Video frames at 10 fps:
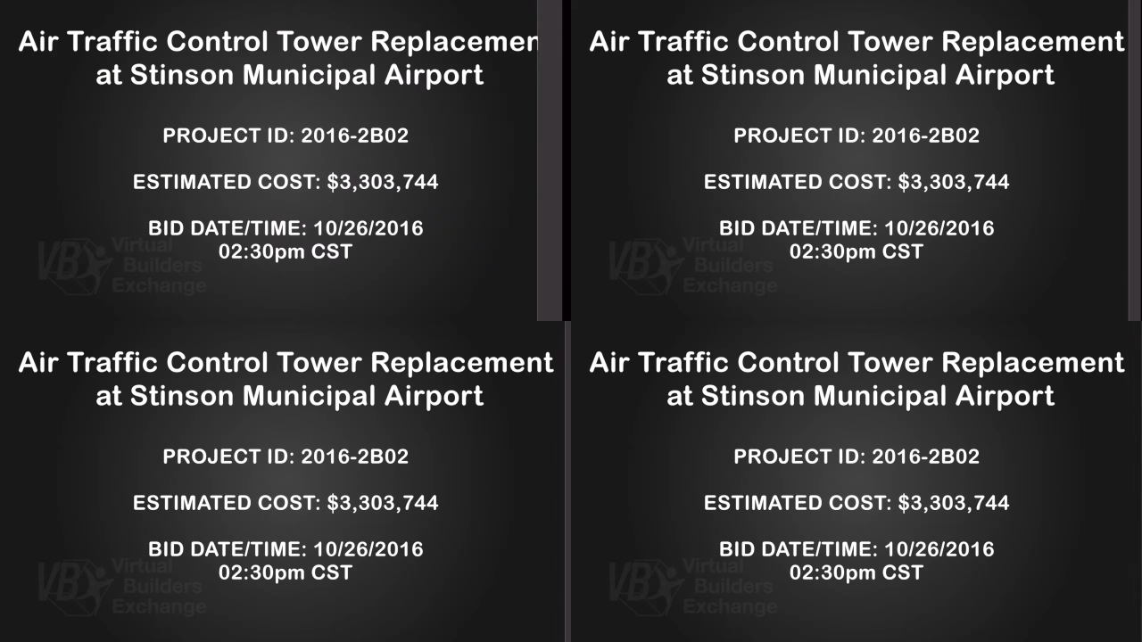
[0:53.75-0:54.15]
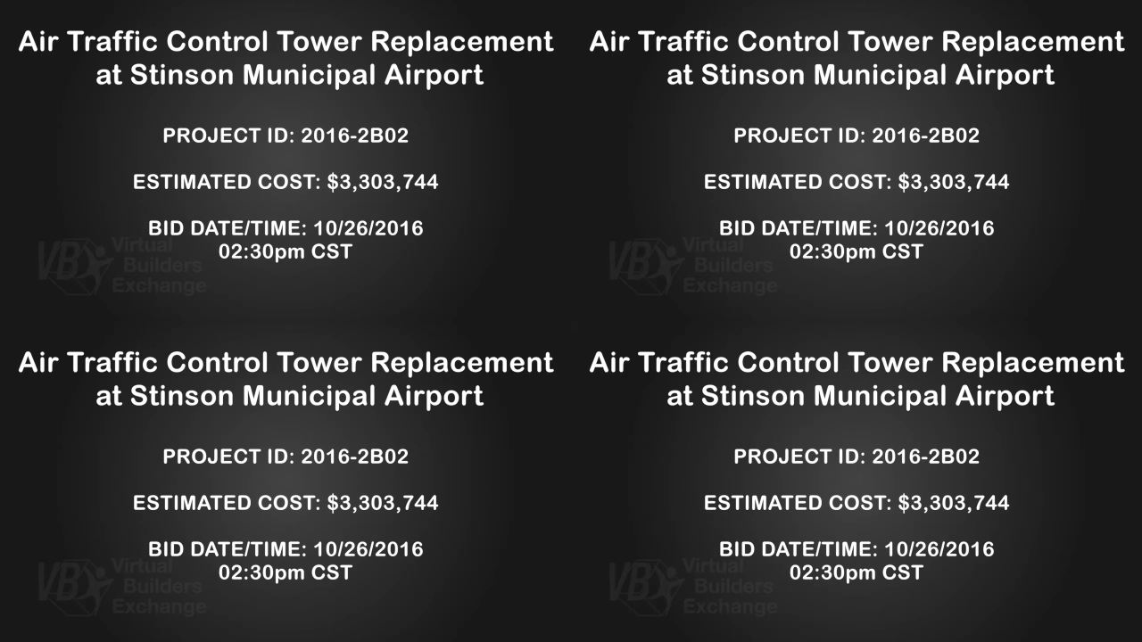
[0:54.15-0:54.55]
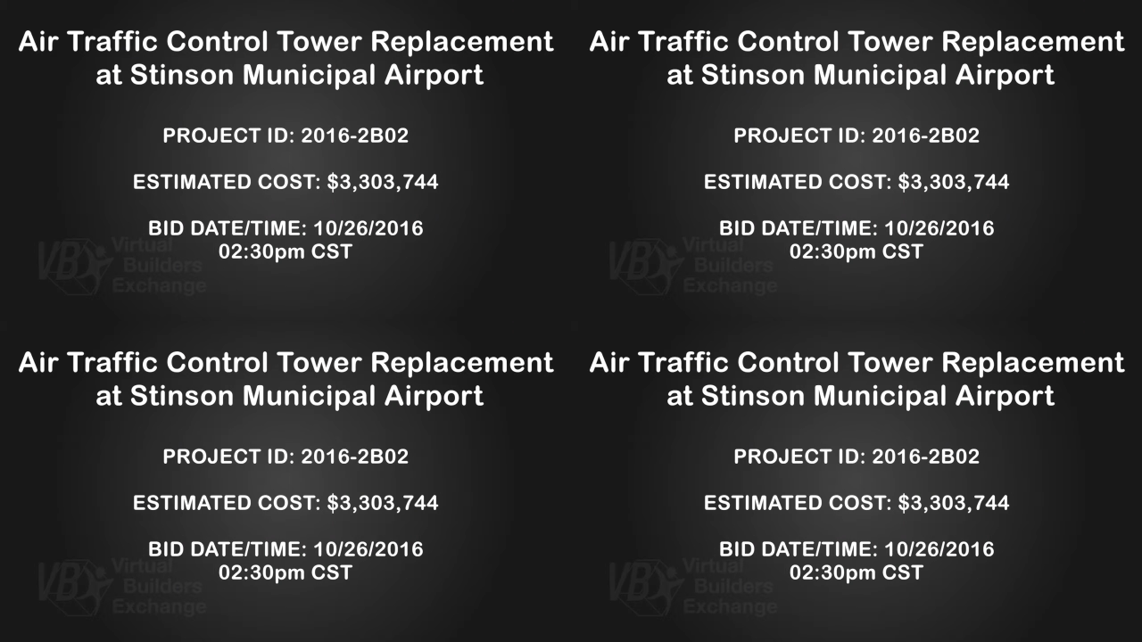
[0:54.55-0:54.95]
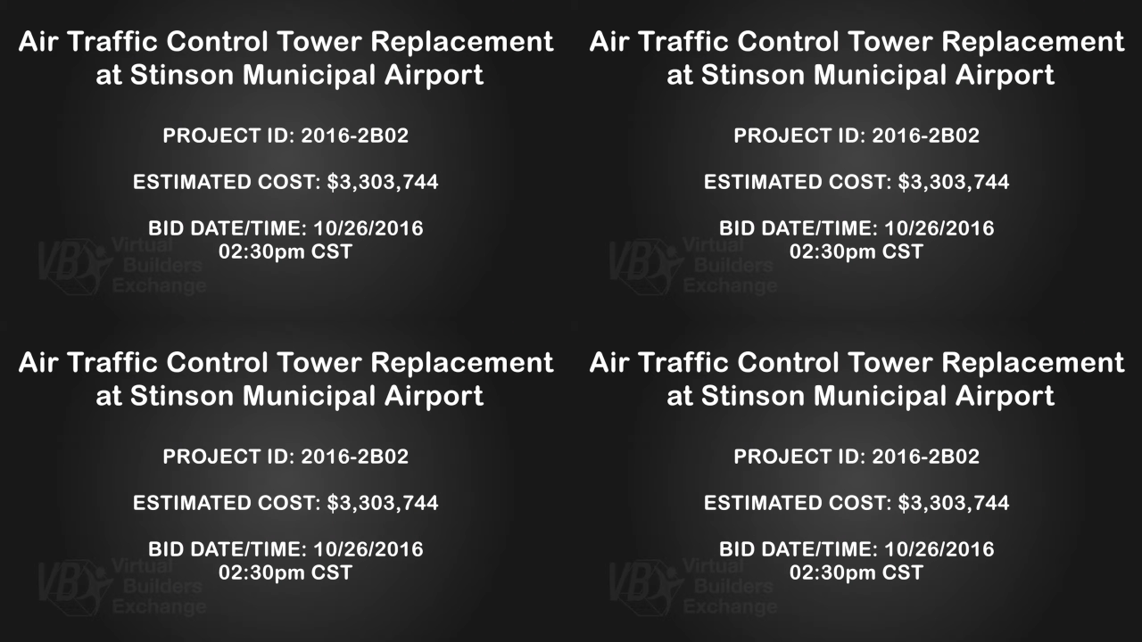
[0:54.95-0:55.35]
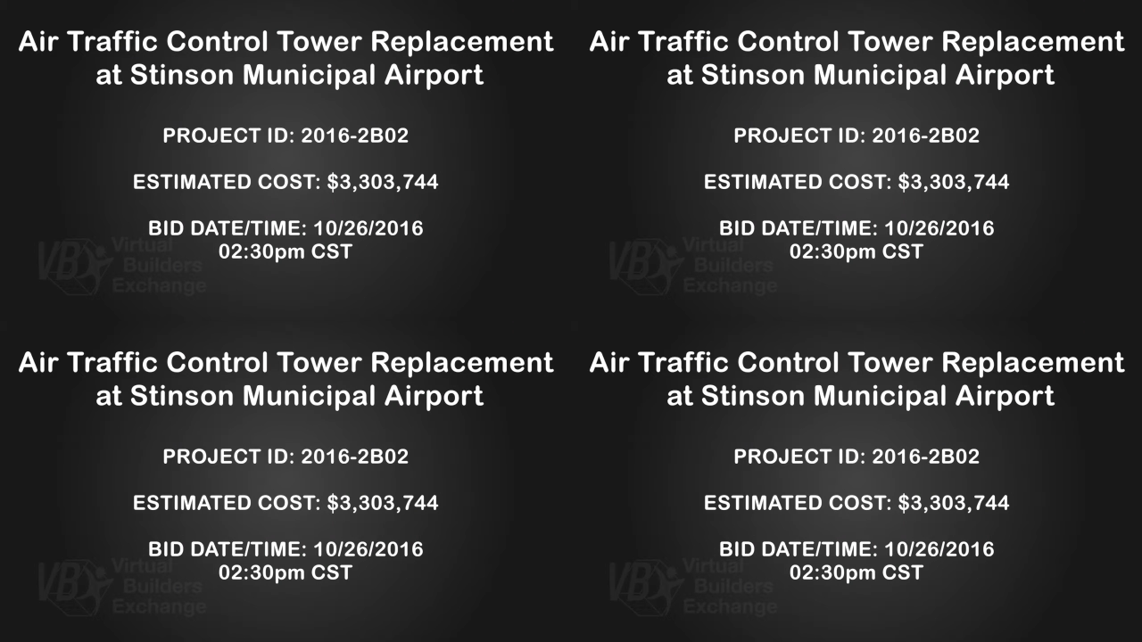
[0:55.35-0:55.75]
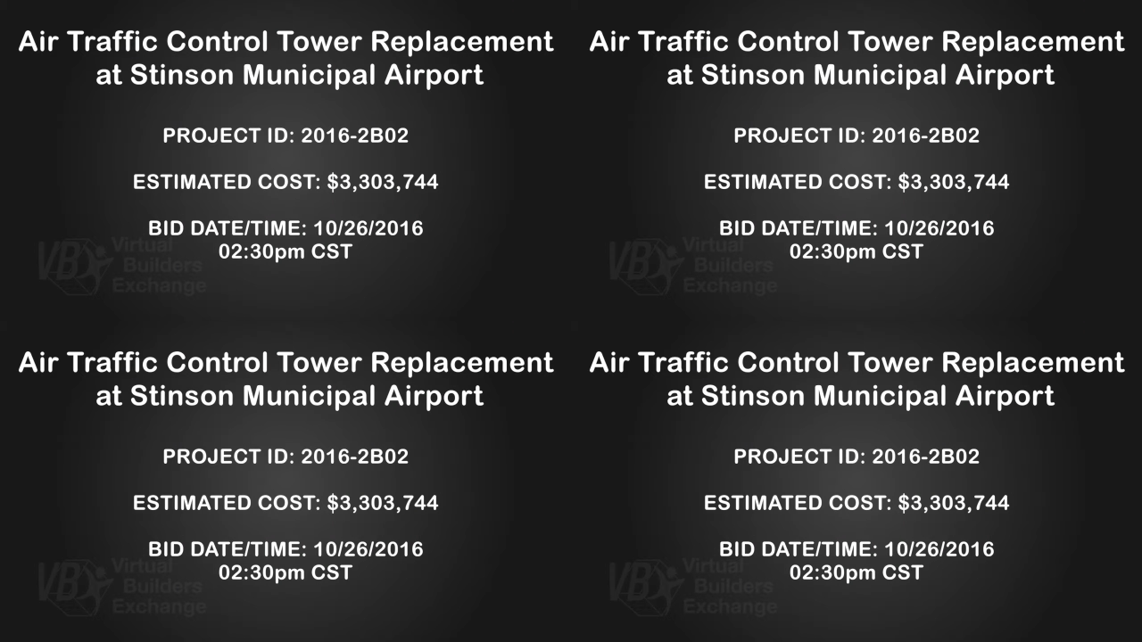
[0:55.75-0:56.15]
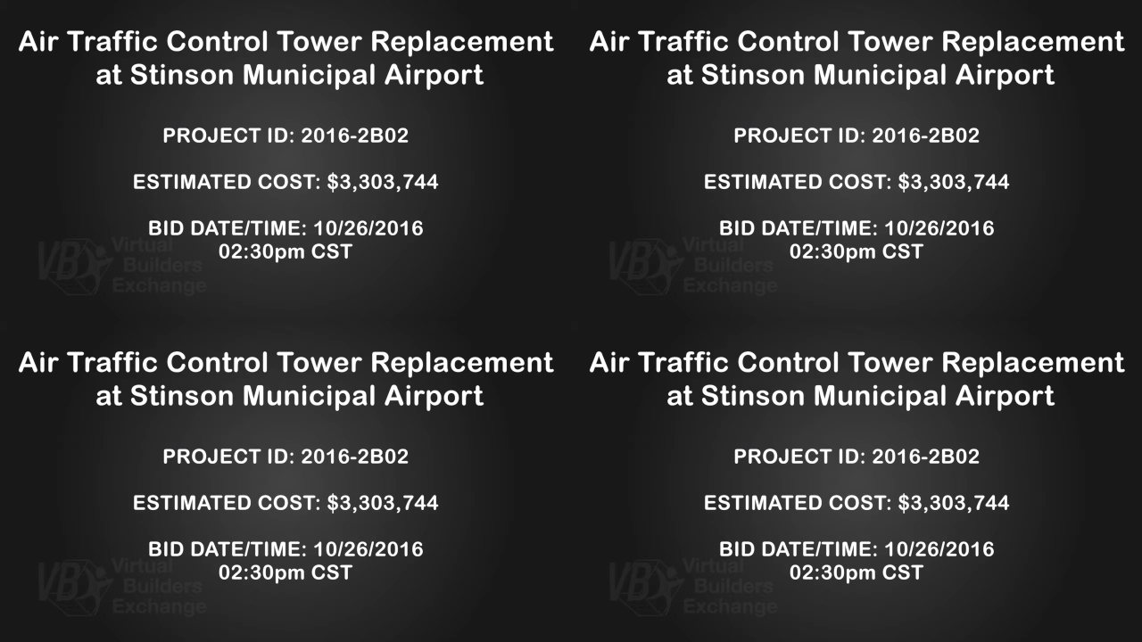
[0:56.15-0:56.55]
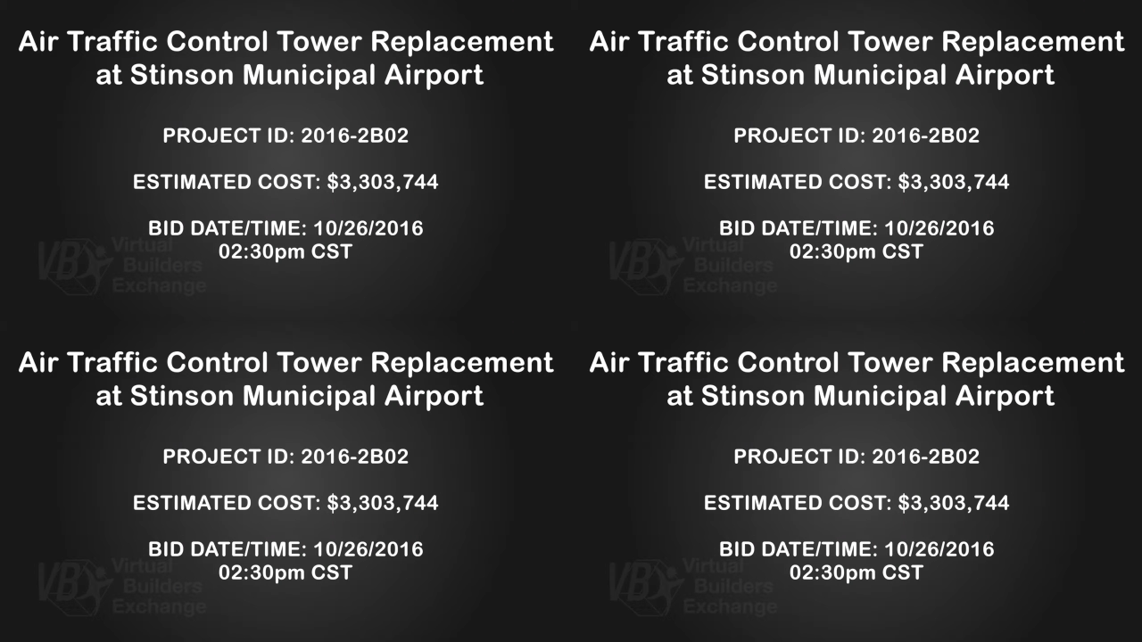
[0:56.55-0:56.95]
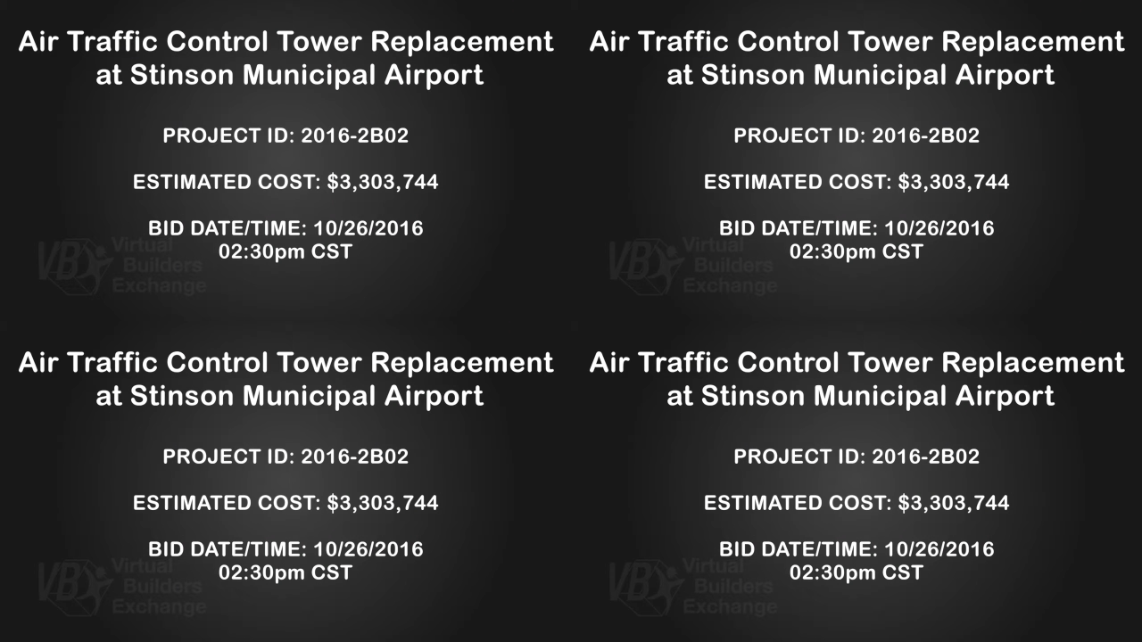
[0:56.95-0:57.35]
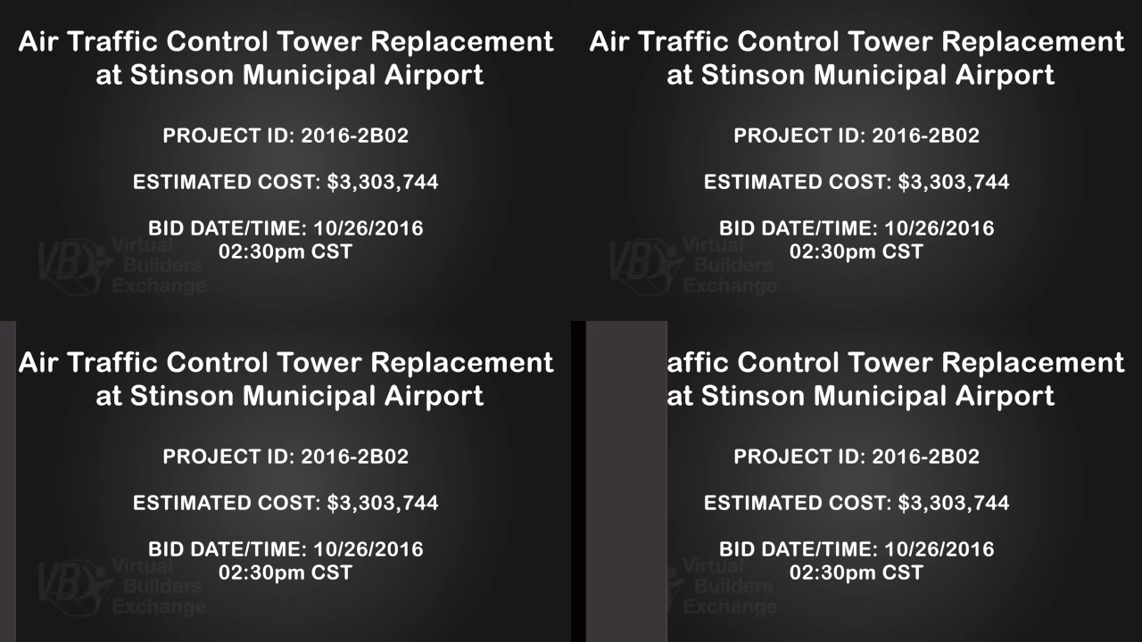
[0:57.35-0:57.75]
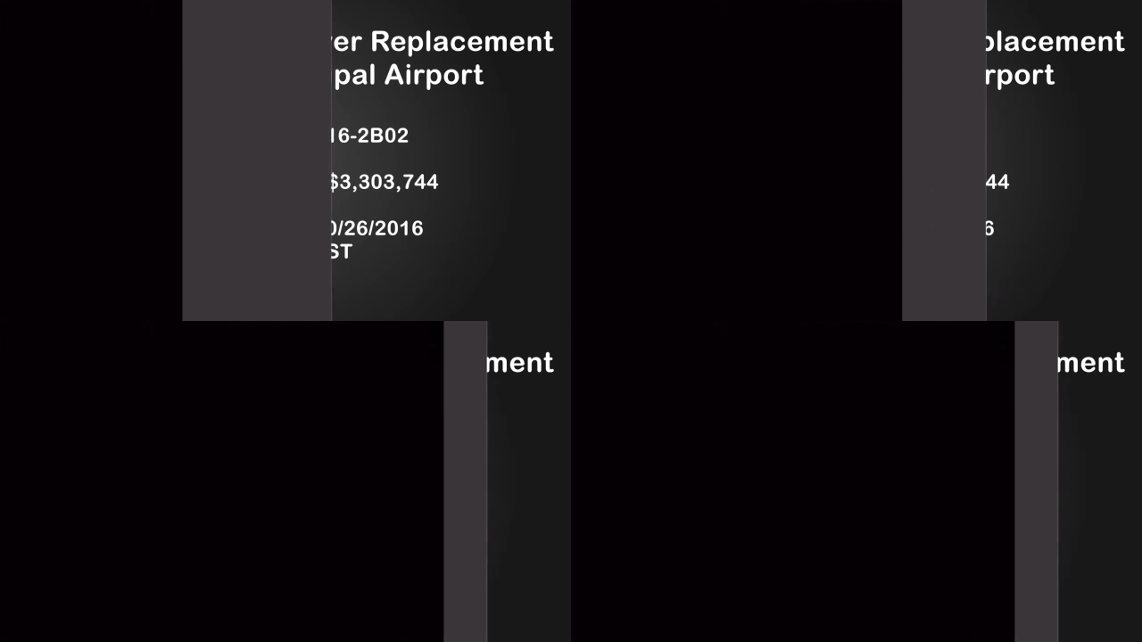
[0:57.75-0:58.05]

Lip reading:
No face is visible, so there are no lips to read.